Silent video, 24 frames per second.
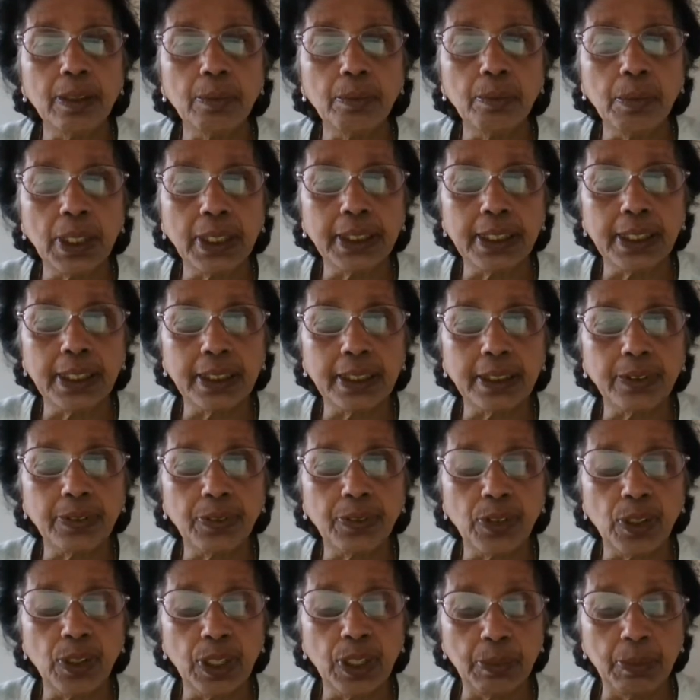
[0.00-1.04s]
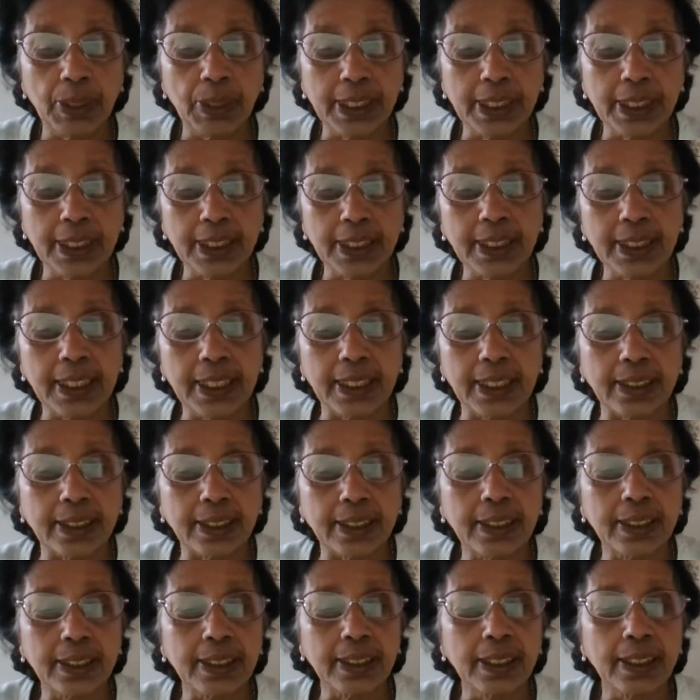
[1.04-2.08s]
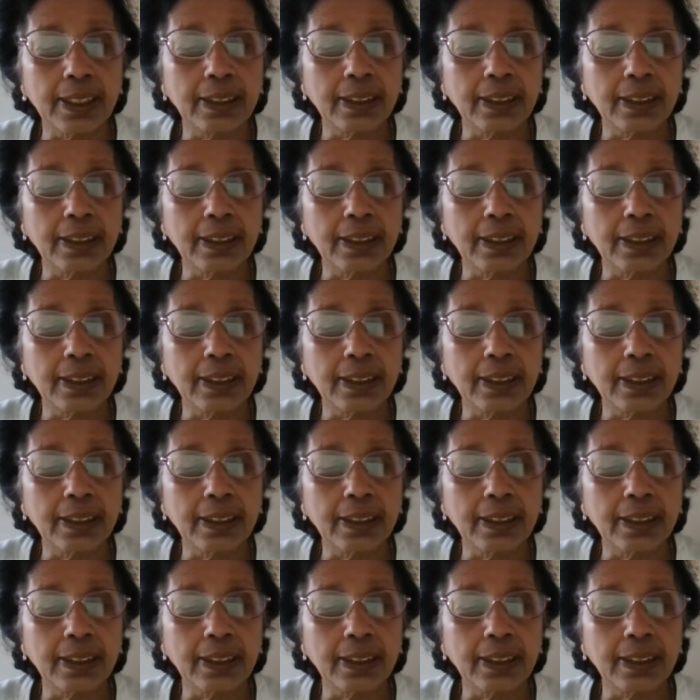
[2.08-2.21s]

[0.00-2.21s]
budget for emergencies,